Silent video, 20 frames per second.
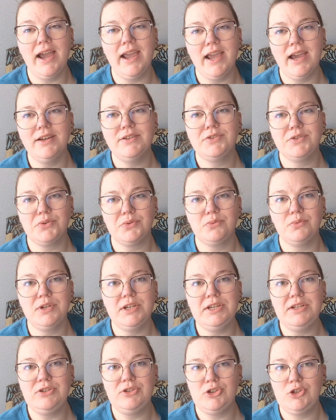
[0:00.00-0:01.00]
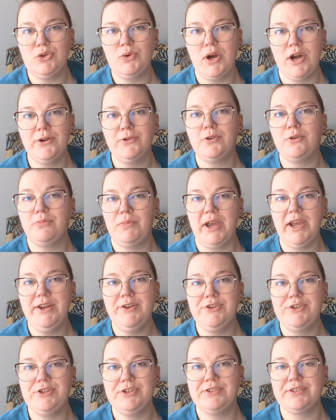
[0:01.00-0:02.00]
I had to read 200
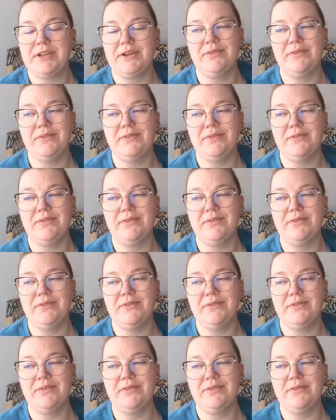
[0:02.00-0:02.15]
pages